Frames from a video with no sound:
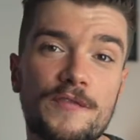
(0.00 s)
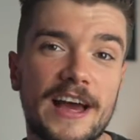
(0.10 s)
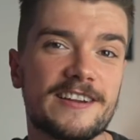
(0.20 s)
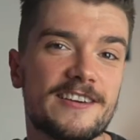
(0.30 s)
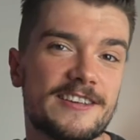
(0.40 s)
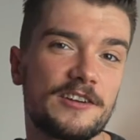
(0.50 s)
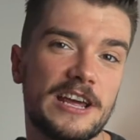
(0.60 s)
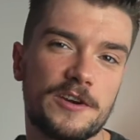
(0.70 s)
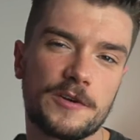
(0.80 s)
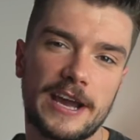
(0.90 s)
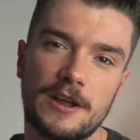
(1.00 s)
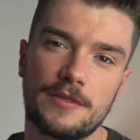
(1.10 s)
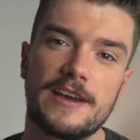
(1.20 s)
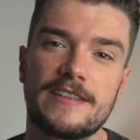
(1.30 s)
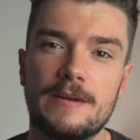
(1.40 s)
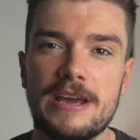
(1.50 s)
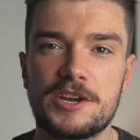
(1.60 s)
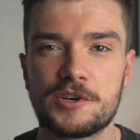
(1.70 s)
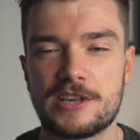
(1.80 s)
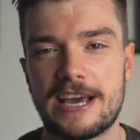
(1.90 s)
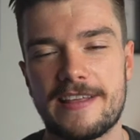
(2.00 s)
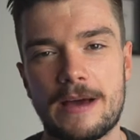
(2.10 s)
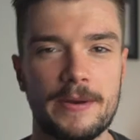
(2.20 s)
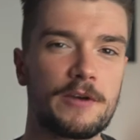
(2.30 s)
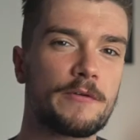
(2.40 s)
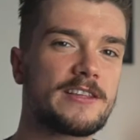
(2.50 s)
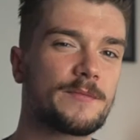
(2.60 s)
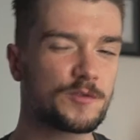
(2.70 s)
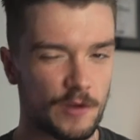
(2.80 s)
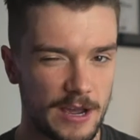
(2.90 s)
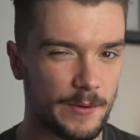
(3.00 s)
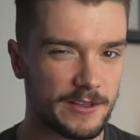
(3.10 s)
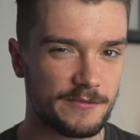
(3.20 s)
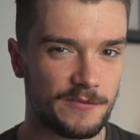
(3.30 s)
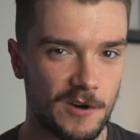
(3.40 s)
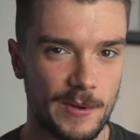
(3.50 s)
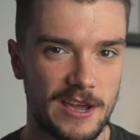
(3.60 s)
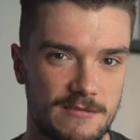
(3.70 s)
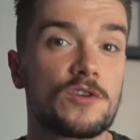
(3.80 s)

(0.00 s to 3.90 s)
if that does sound like your kind of thing, then make sure to hit that big red subscribe button for me